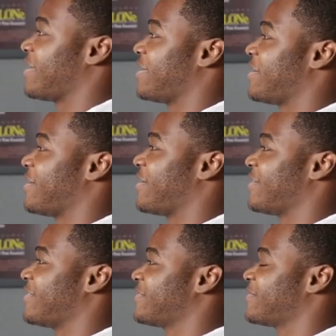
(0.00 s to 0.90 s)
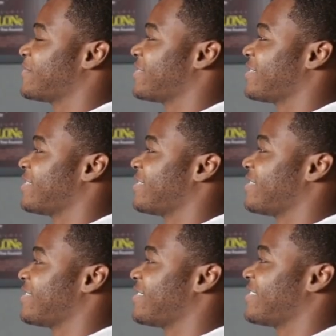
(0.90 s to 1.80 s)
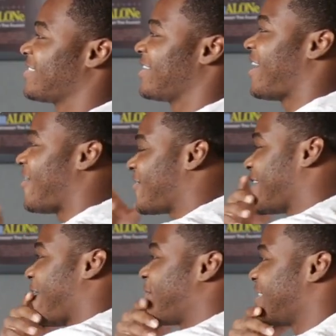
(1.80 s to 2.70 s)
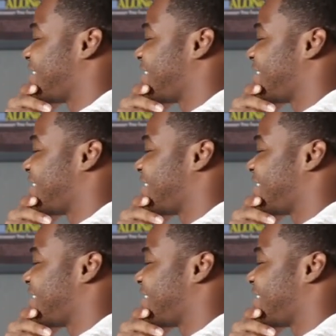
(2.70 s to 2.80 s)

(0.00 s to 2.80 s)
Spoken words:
And I want